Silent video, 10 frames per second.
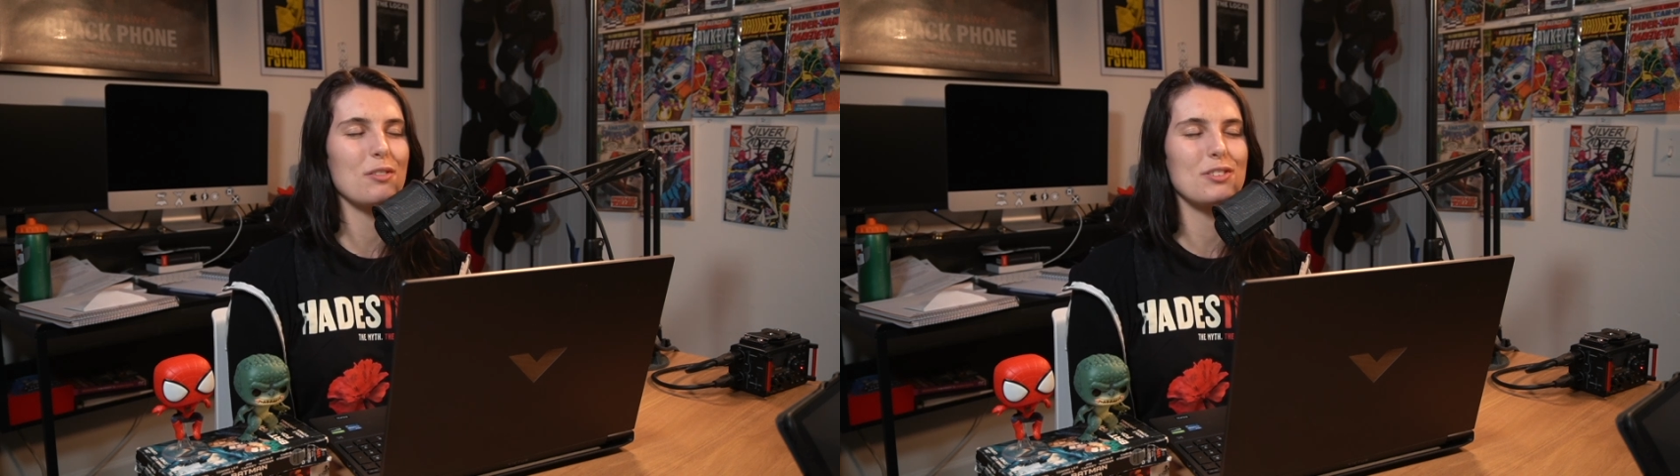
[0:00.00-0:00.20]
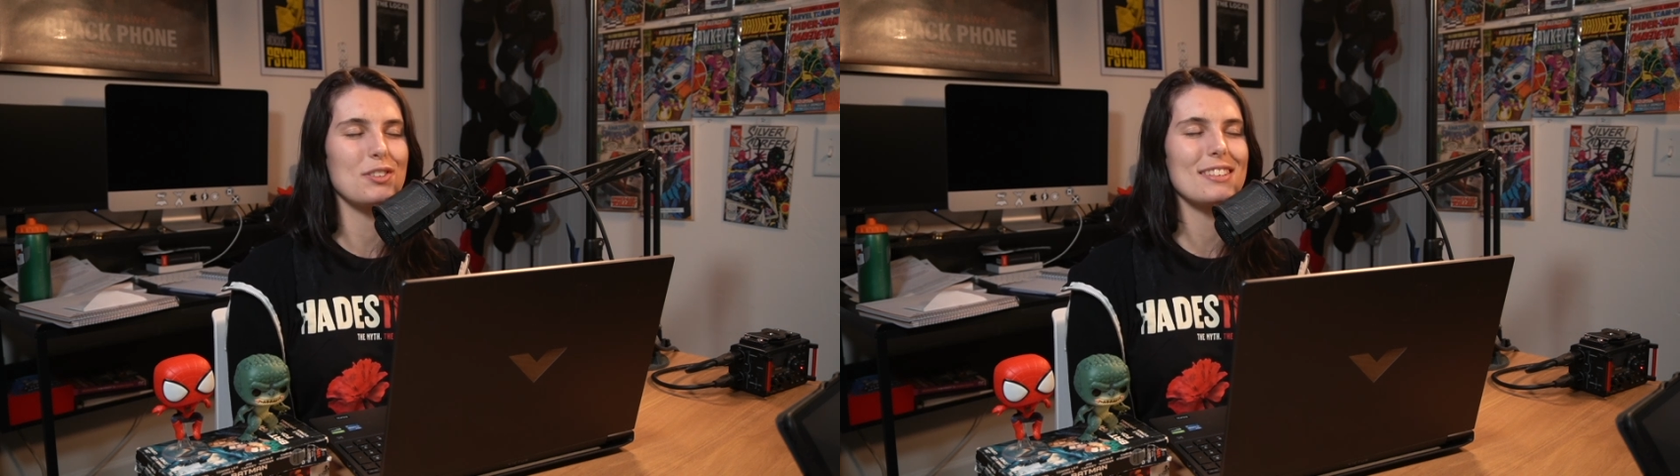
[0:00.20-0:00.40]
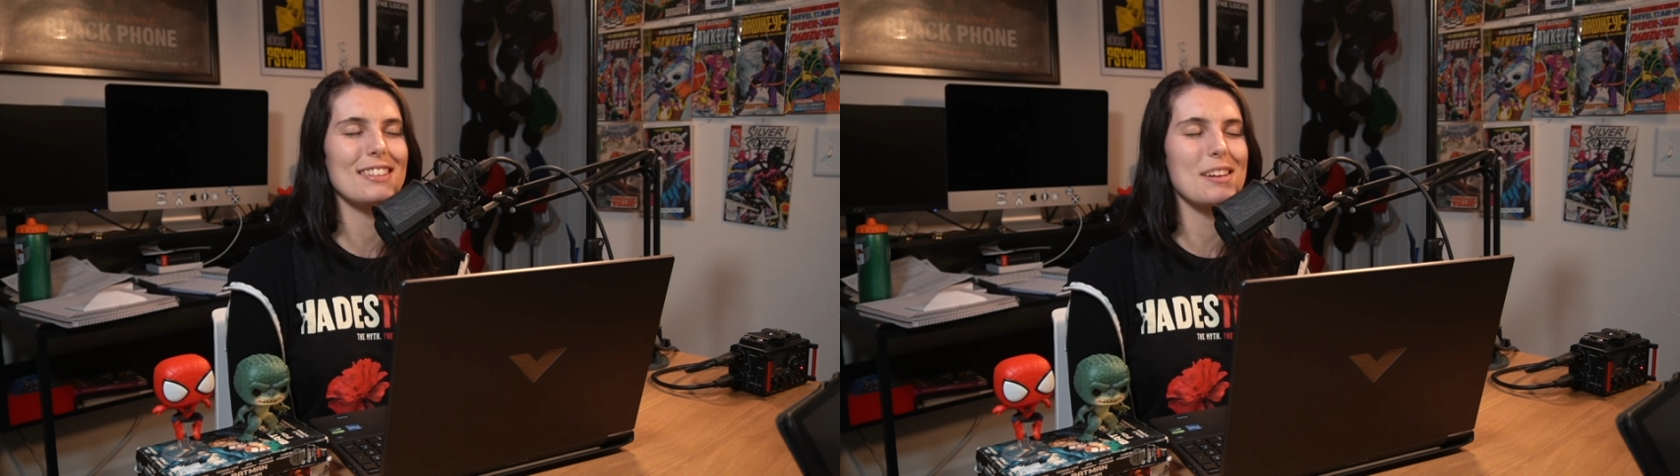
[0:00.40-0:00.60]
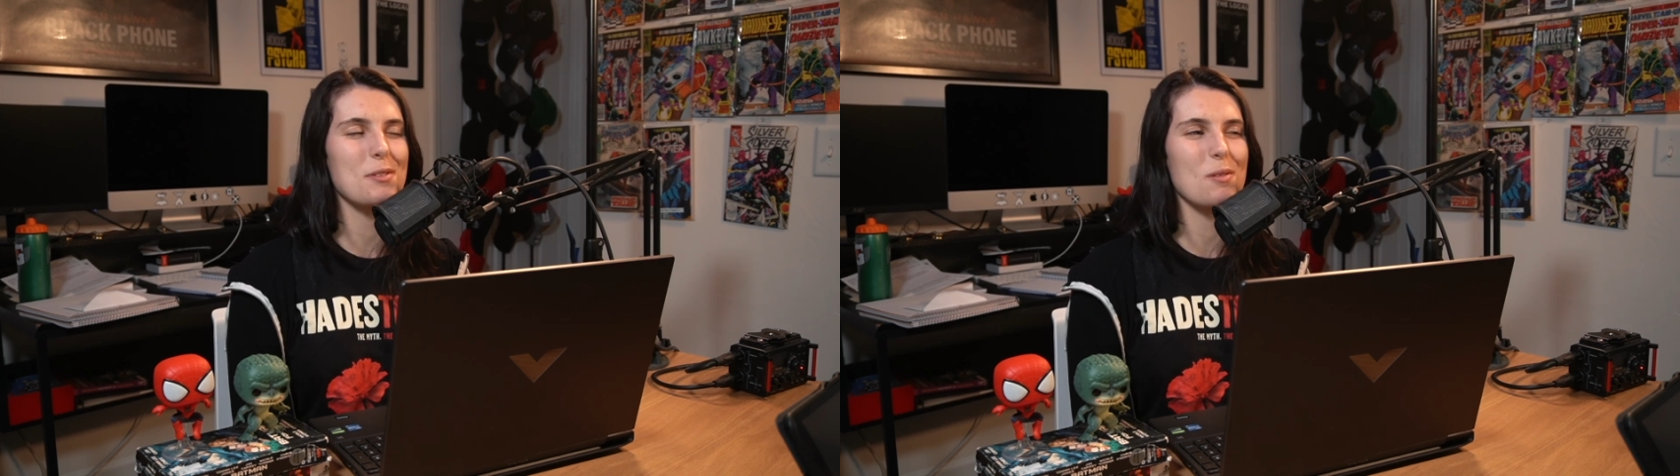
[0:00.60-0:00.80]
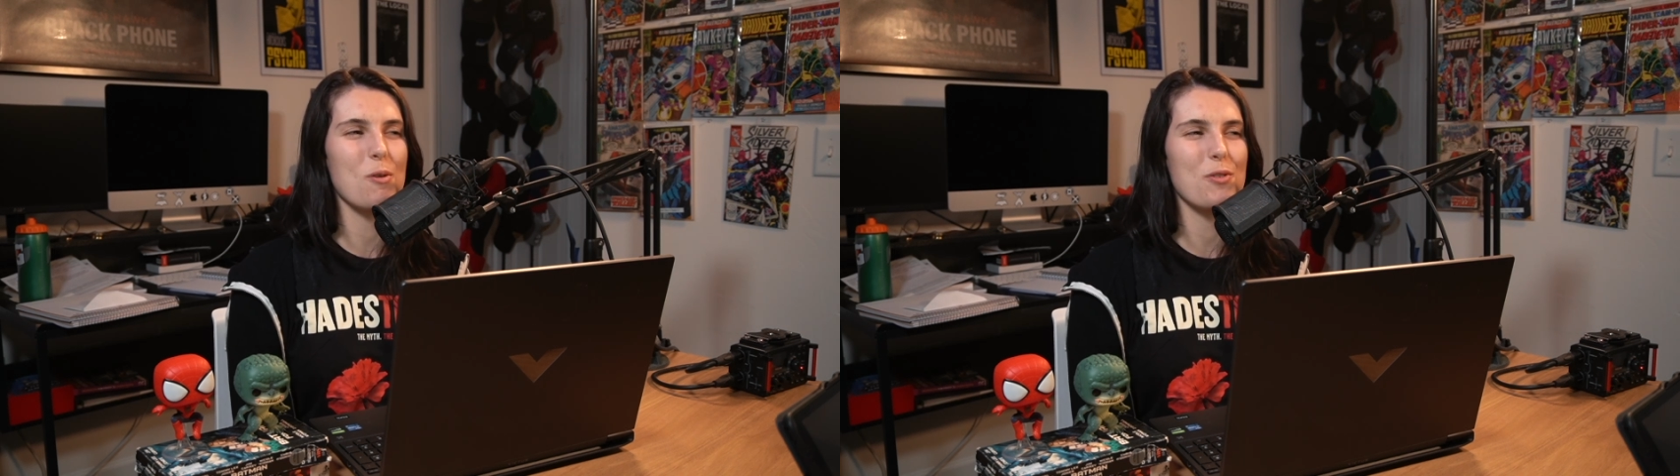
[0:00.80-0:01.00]
seriously
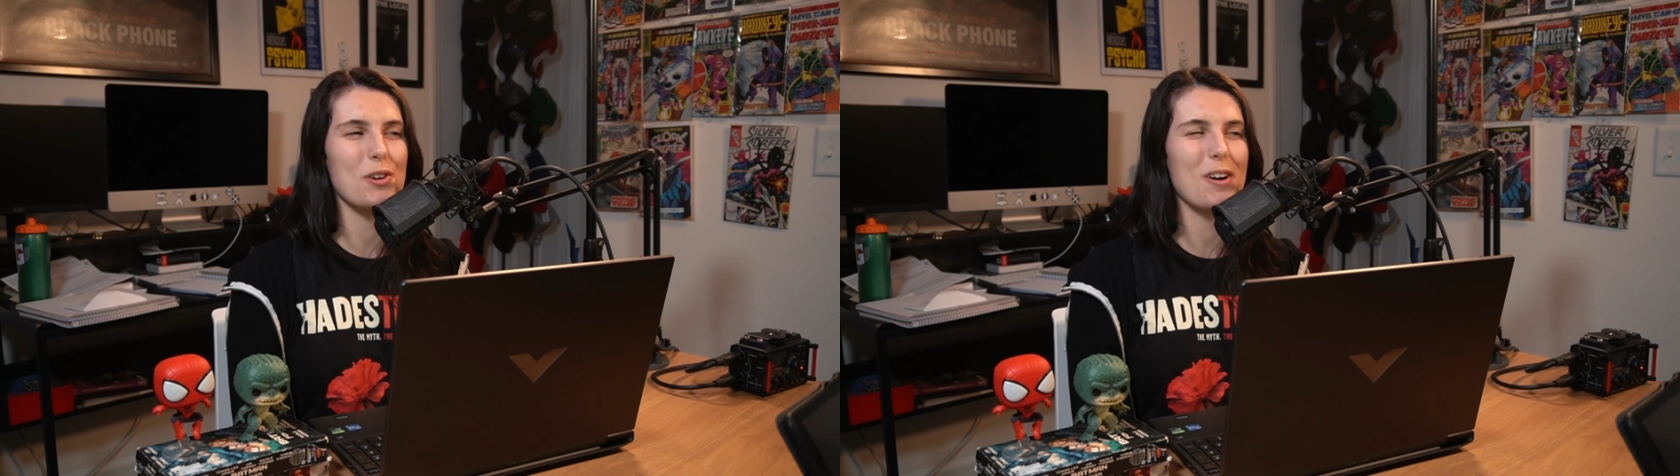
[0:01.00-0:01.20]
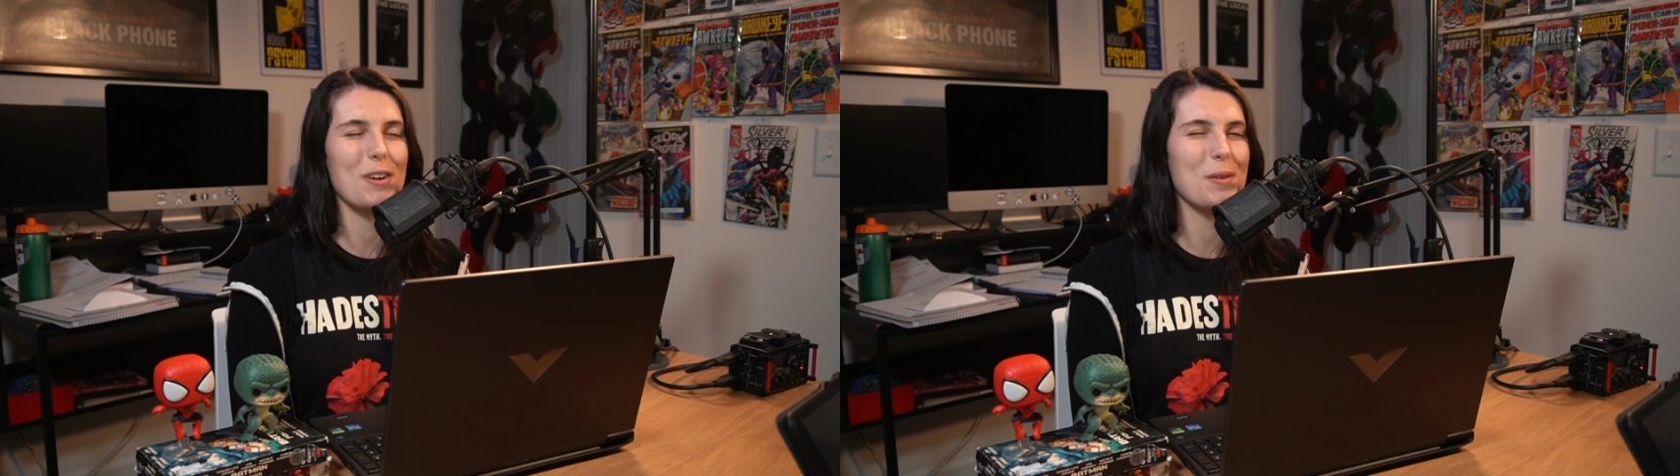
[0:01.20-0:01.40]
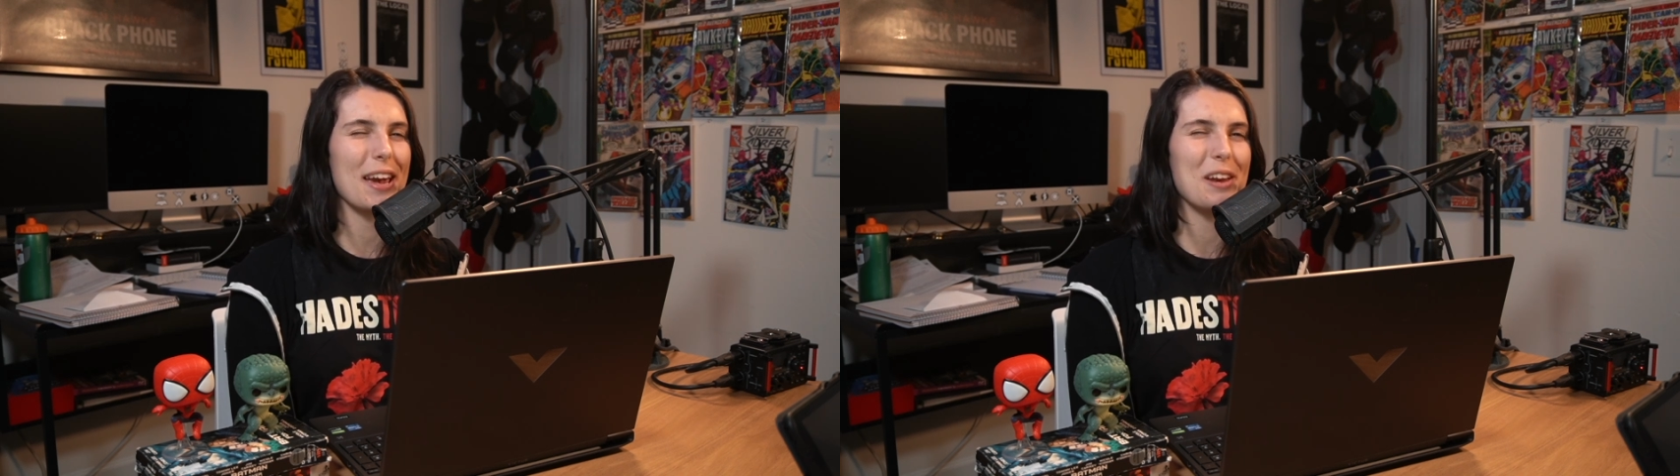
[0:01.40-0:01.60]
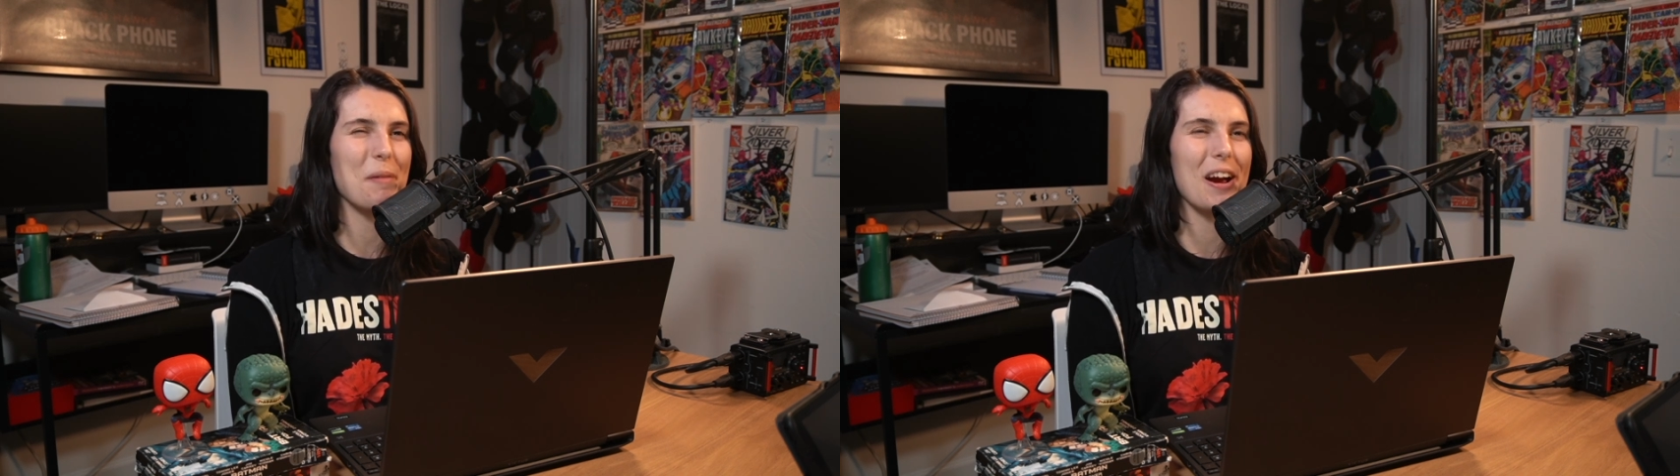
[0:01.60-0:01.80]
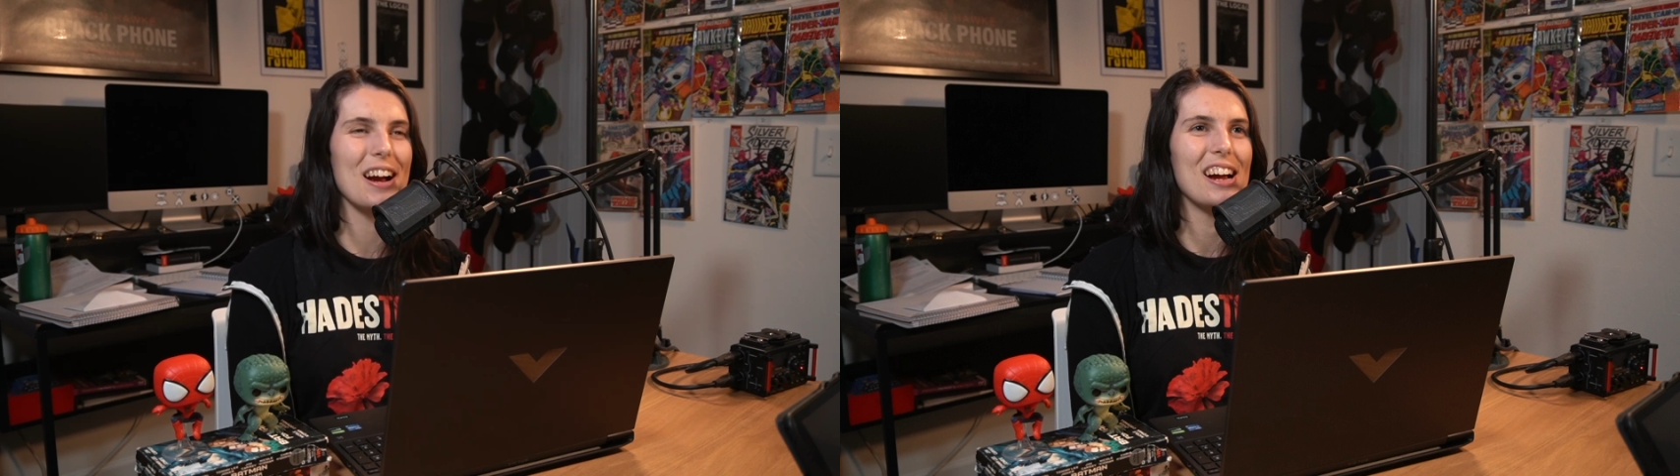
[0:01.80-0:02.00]
with a movie called Cocaine
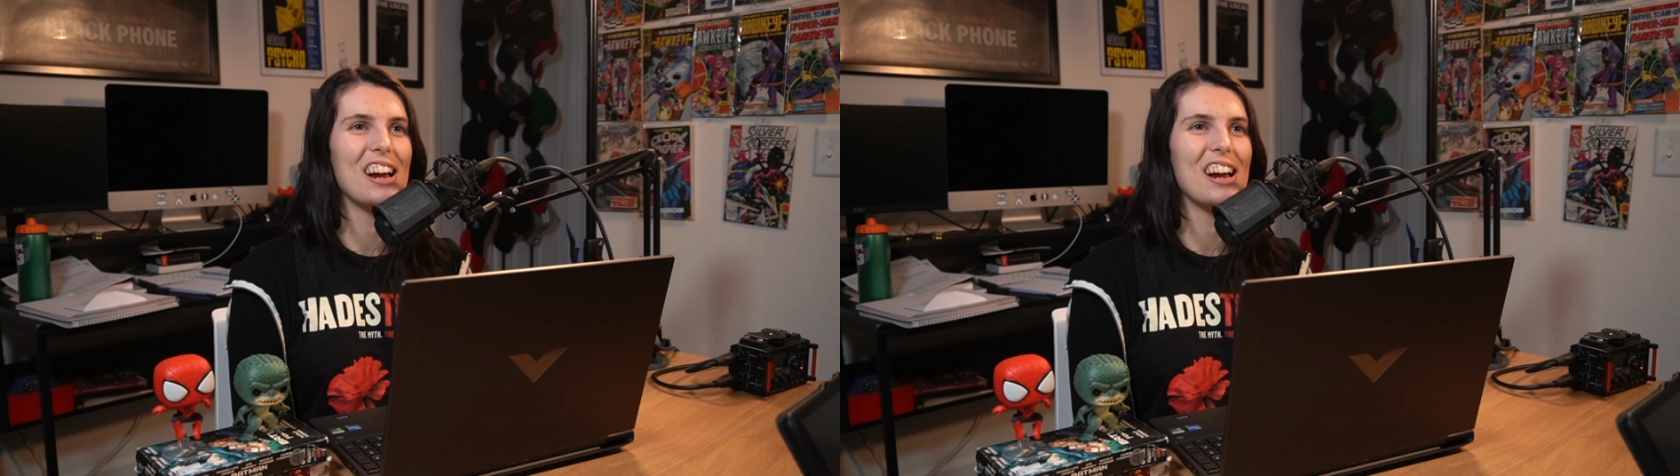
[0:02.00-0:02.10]
Bear,